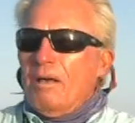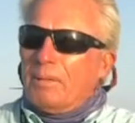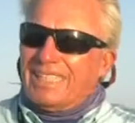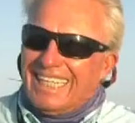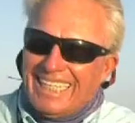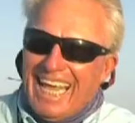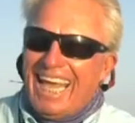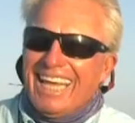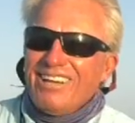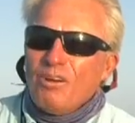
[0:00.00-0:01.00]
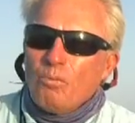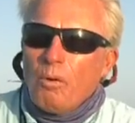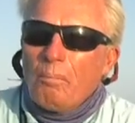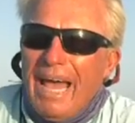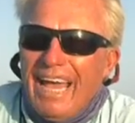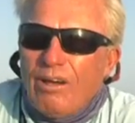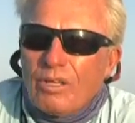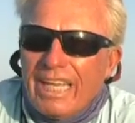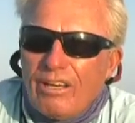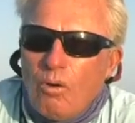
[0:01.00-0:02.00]
But today, we're back
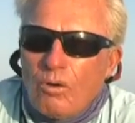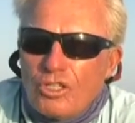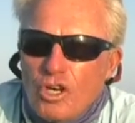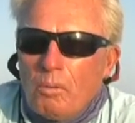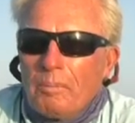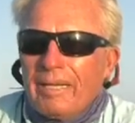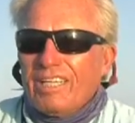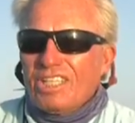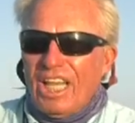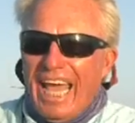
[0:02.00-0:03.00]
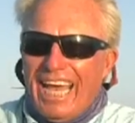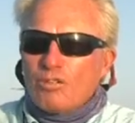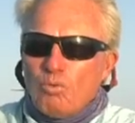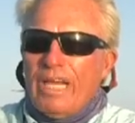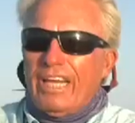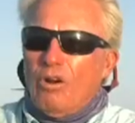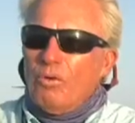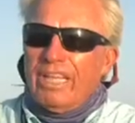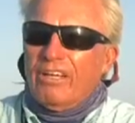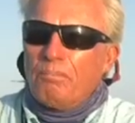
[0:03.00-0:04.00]
on Lake Okeechobee because last week, a
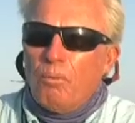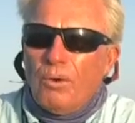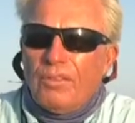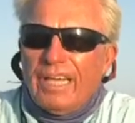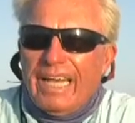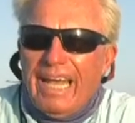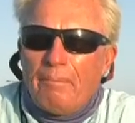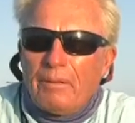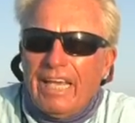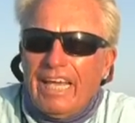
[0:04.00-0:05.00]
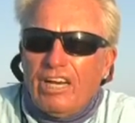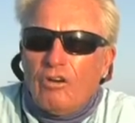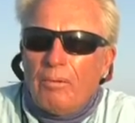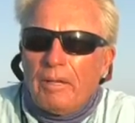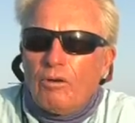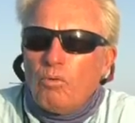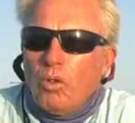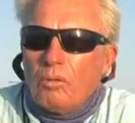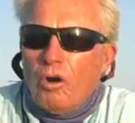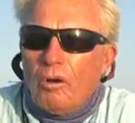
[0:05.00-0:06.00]
really important thing happened. They had a great big
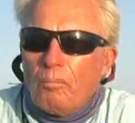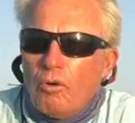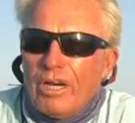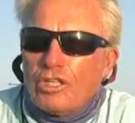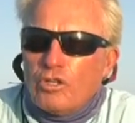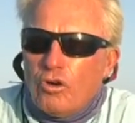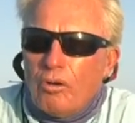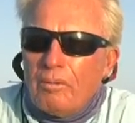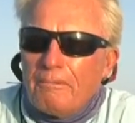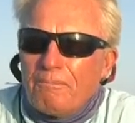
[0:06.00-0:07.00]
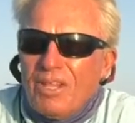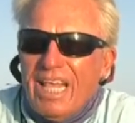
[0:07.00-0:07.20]
Roland Martin Marina tournament.